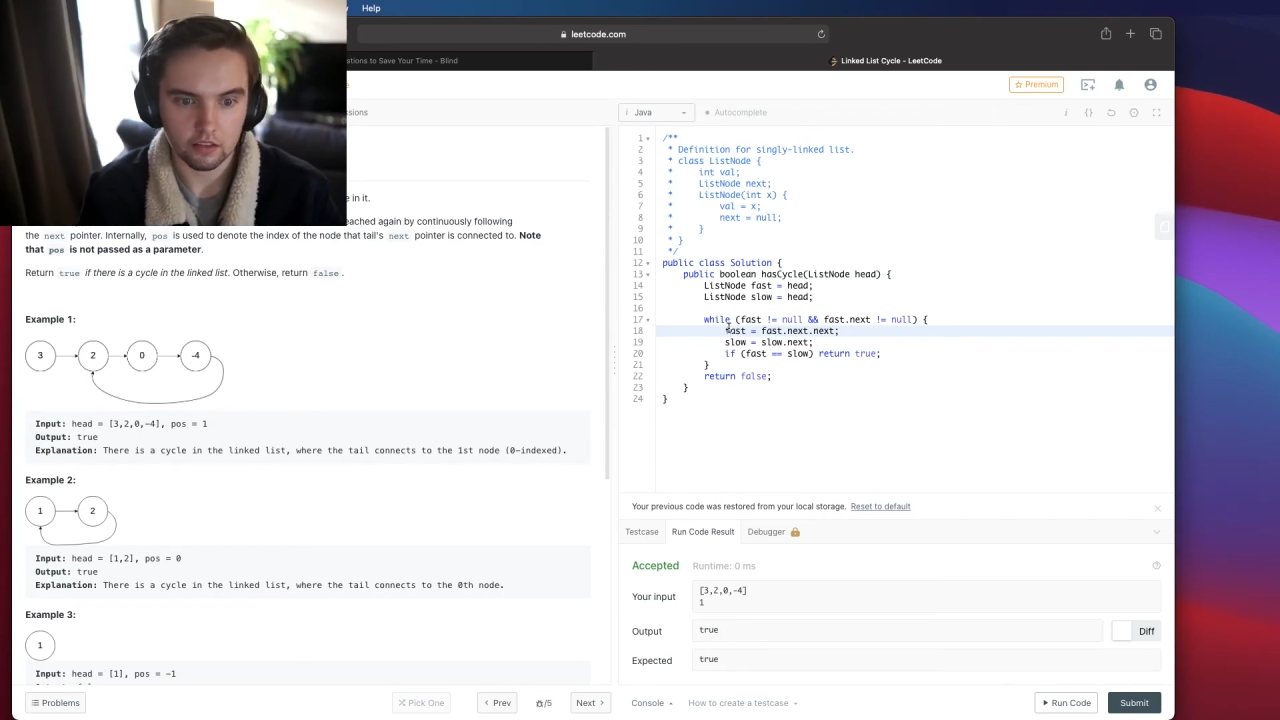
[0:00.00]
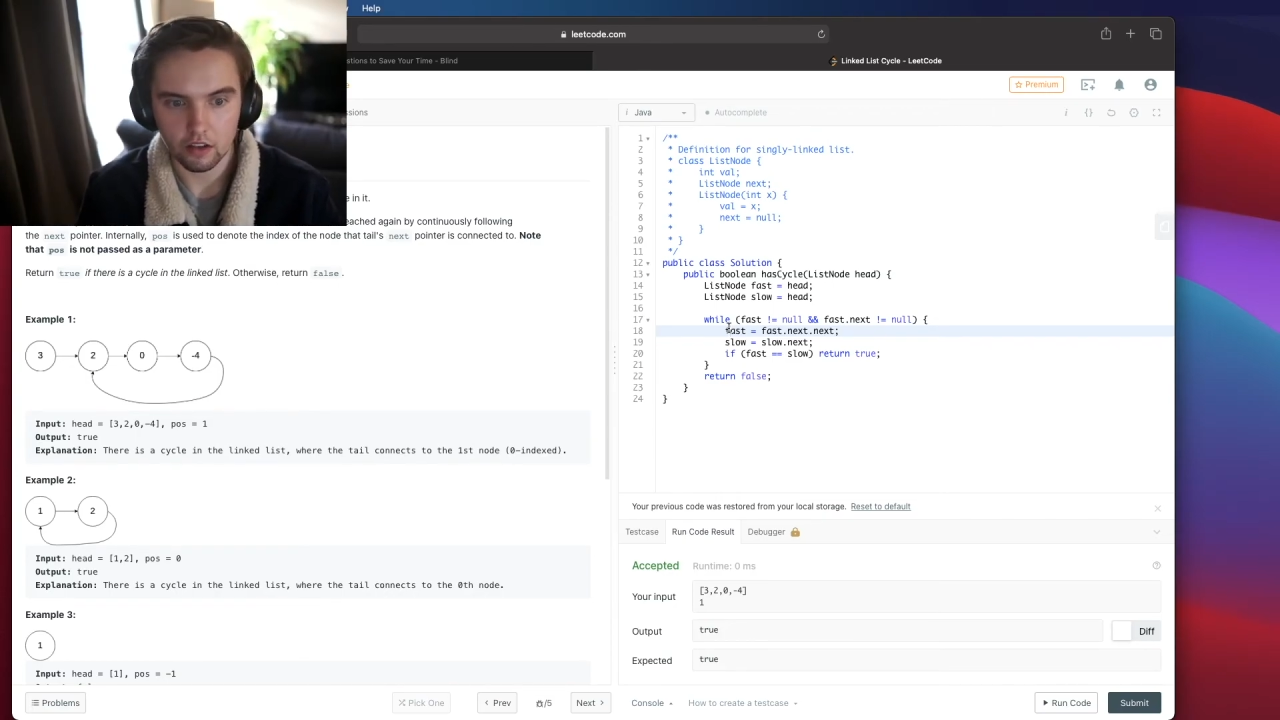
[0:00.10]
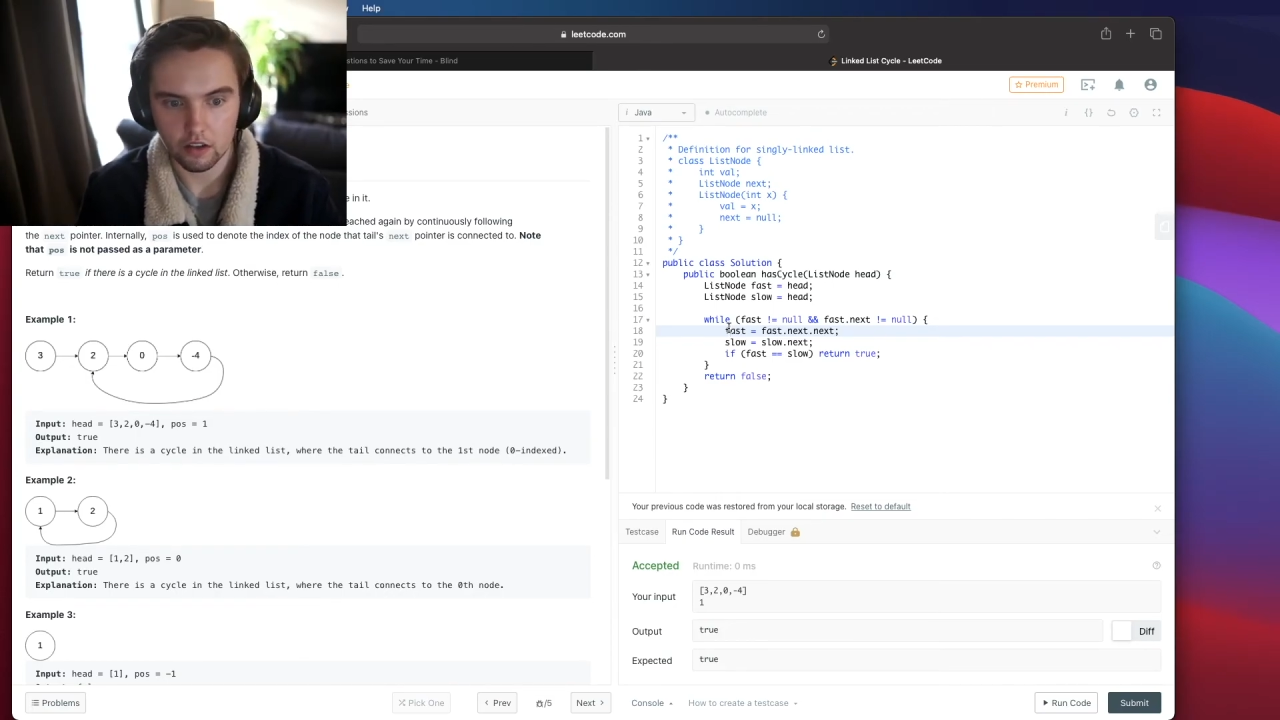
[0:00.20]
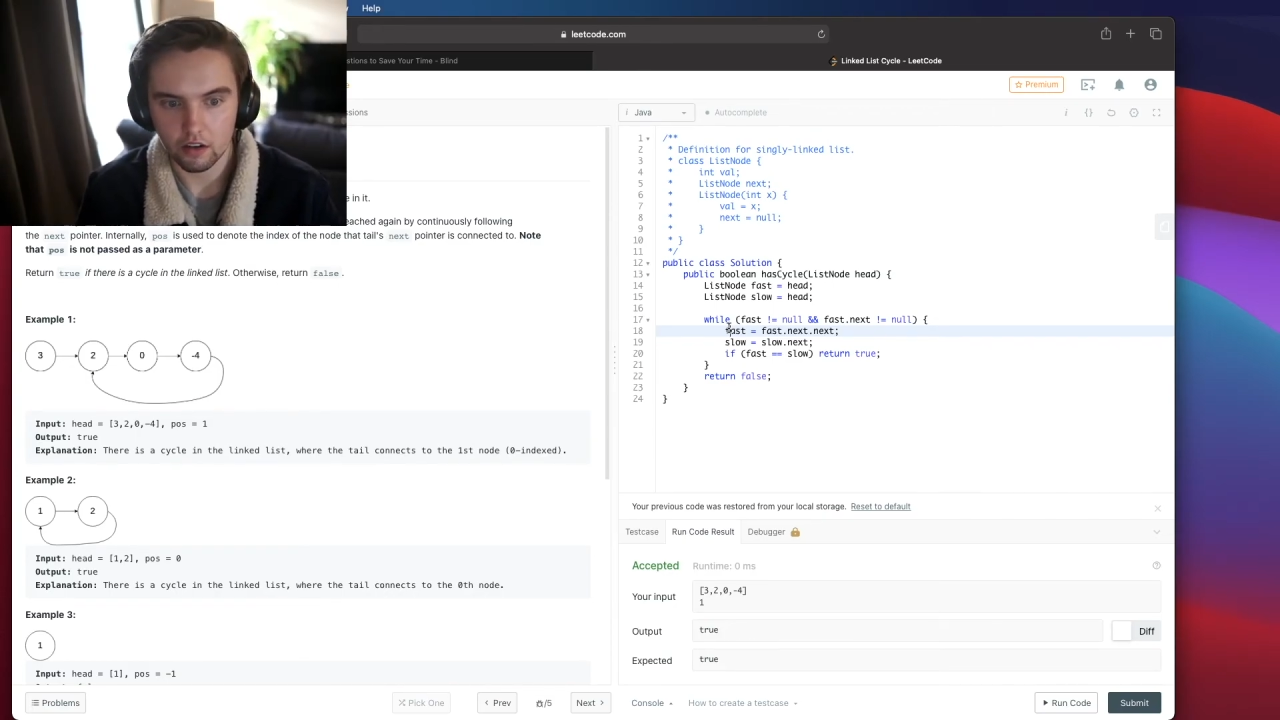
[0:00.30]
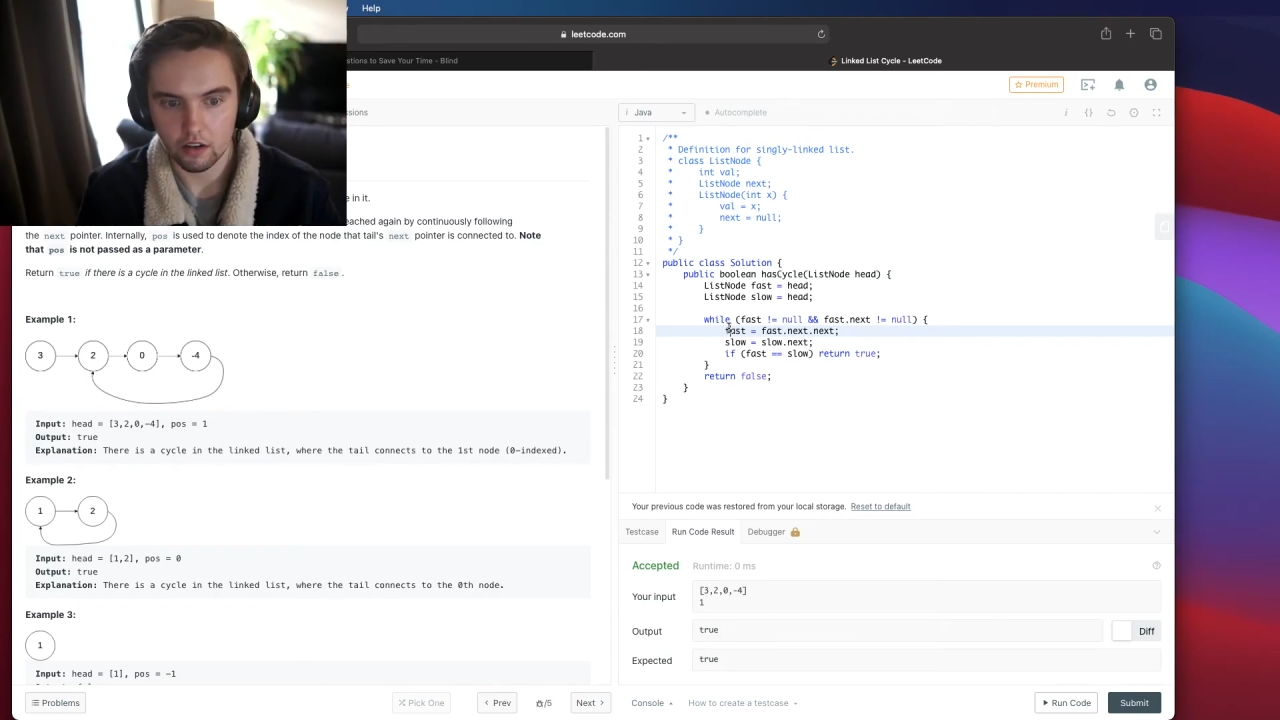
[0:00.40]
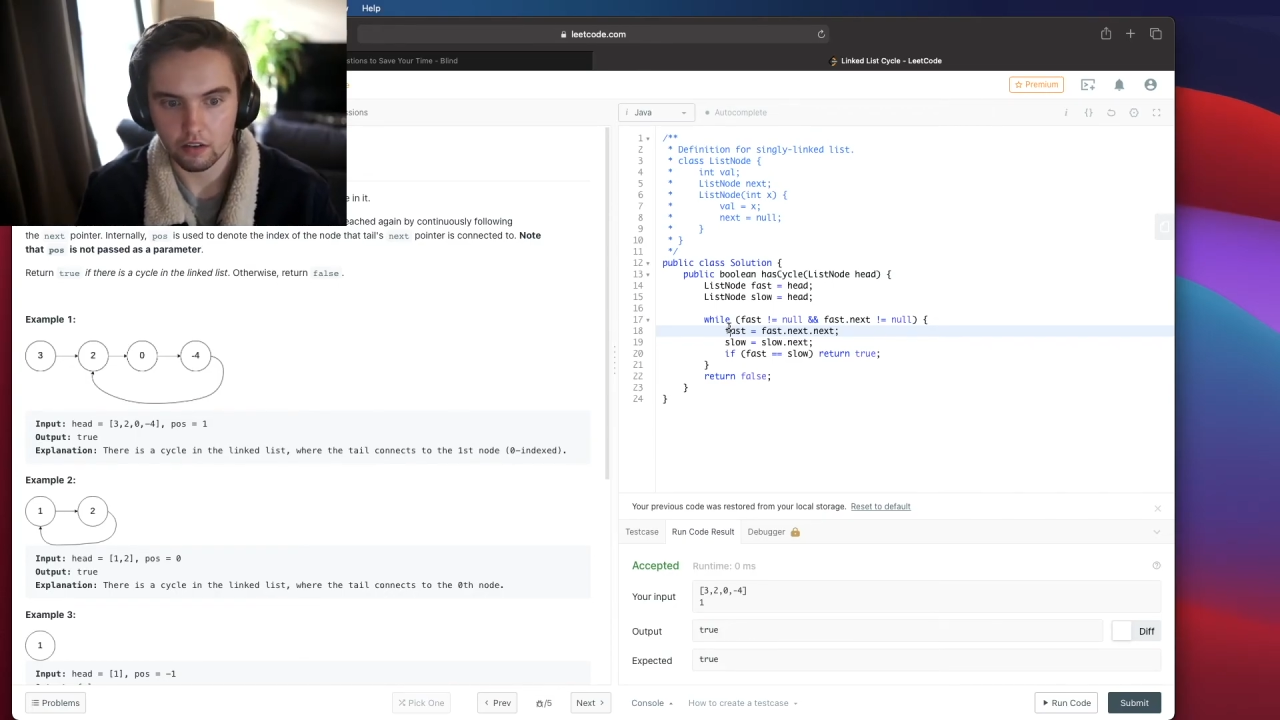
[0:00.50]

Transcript: the